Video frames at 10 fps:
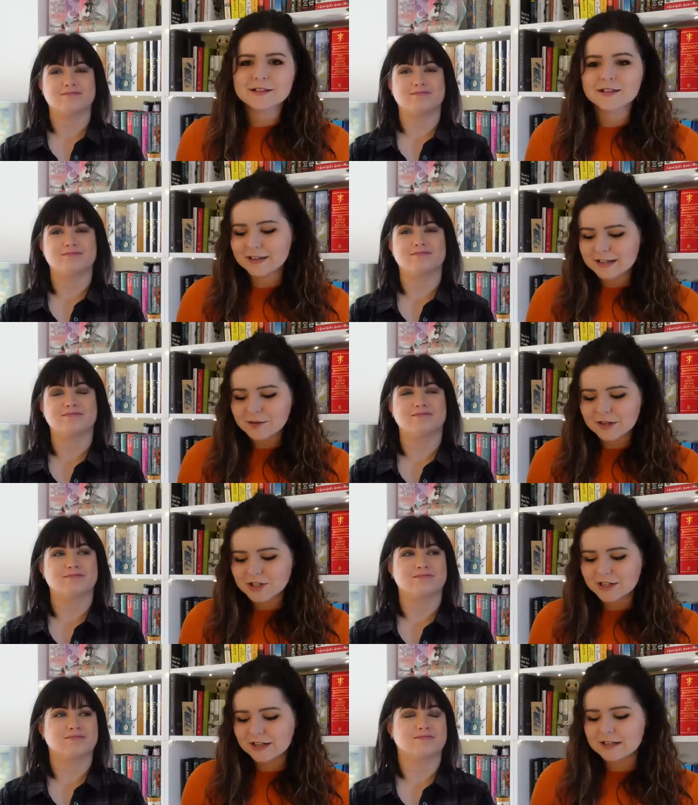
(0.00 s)
Speaker 1: So the next
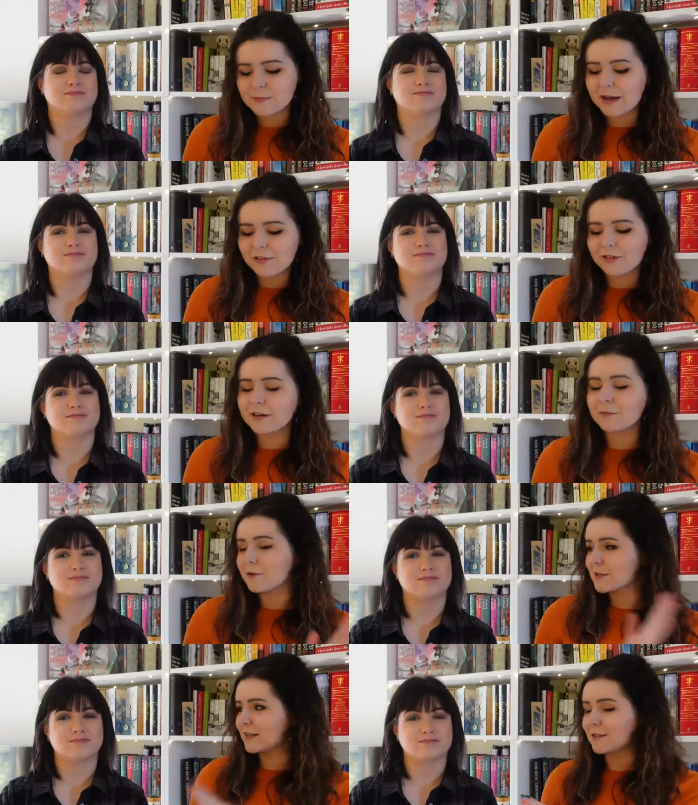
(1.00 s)
question is Beth, and I'm going
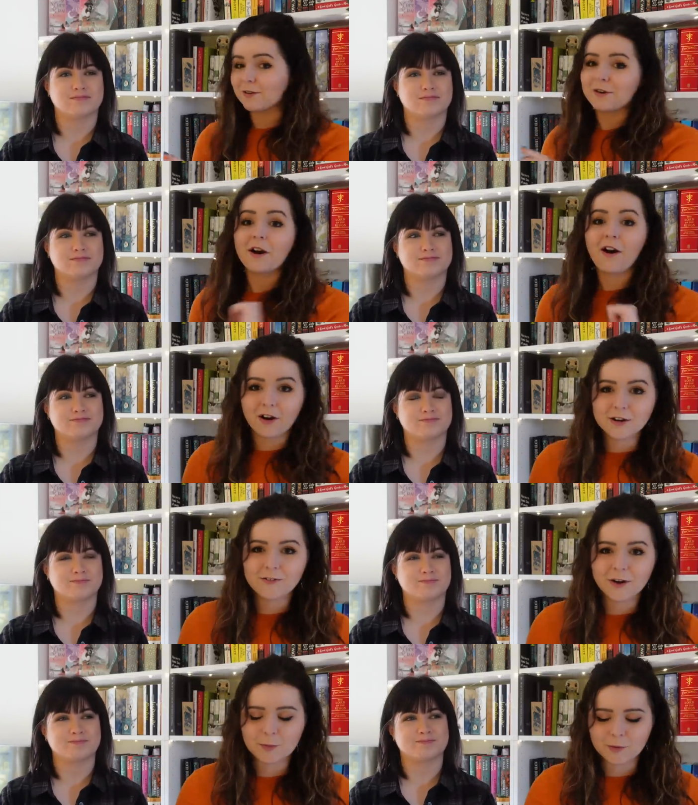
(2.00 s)
to extend to Lauren, are you
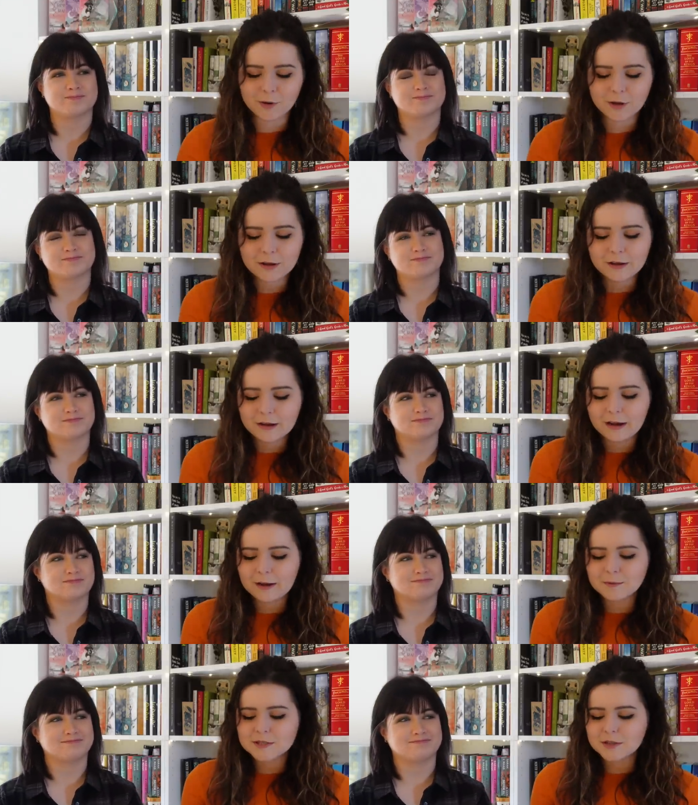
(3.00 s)
writing a book?
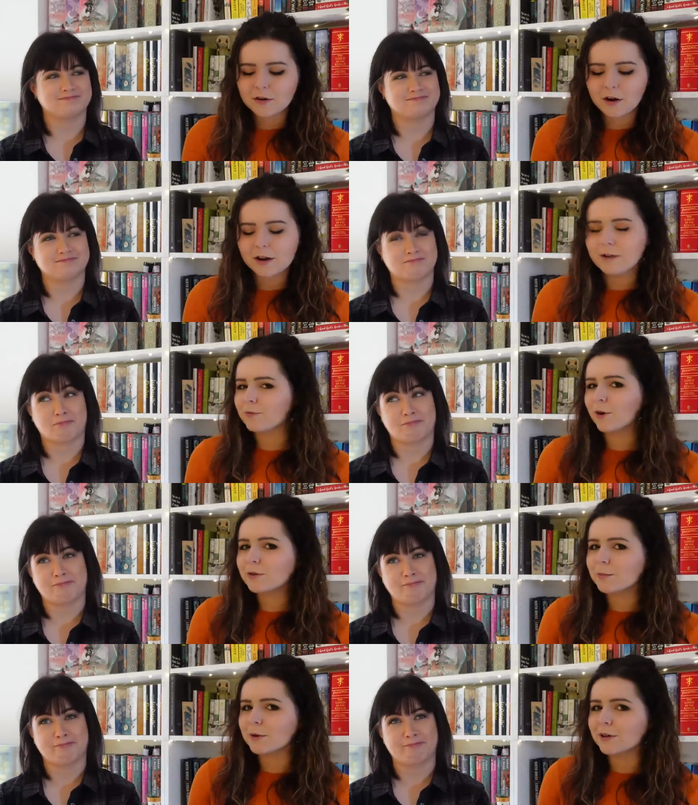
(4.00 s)
Um, so I
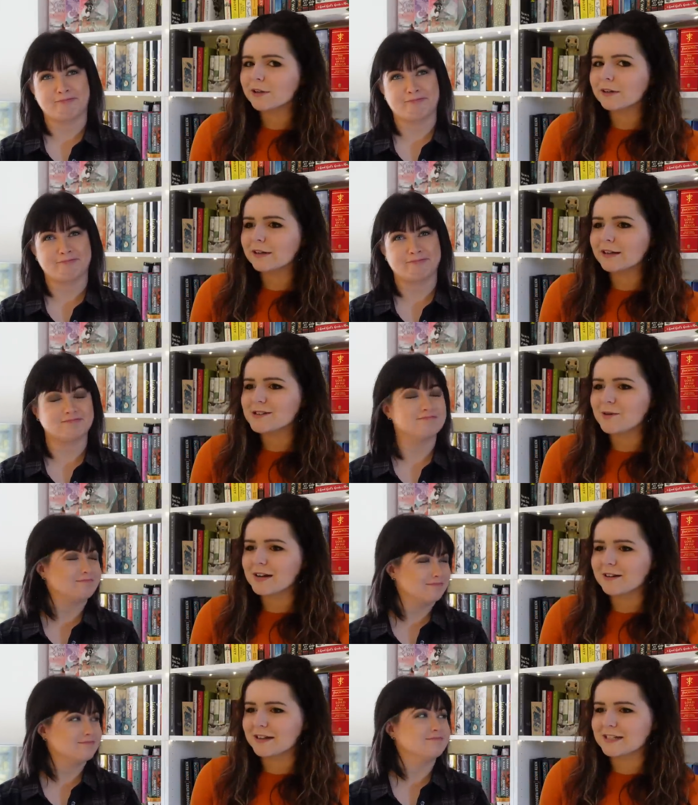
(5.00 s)
wrote a book in
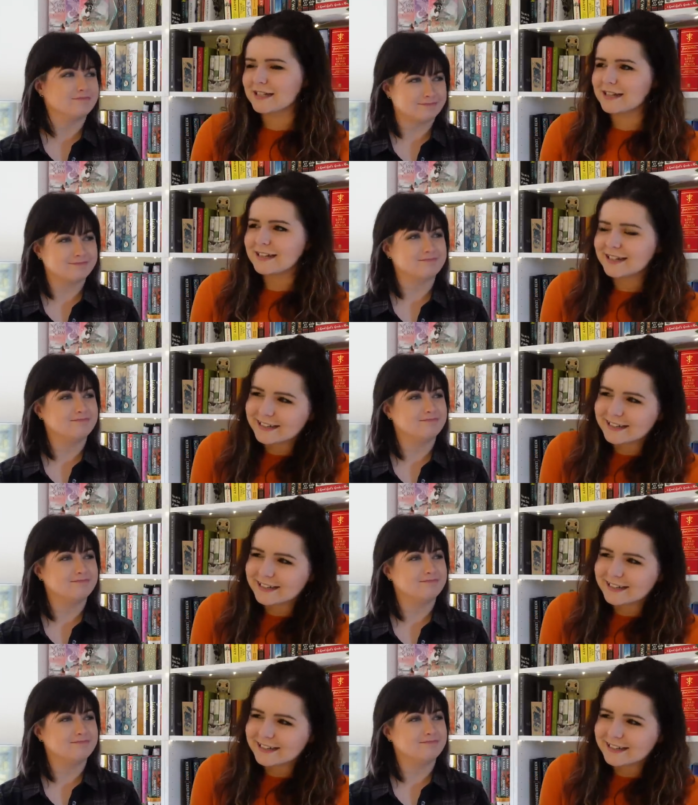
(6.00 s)
2019.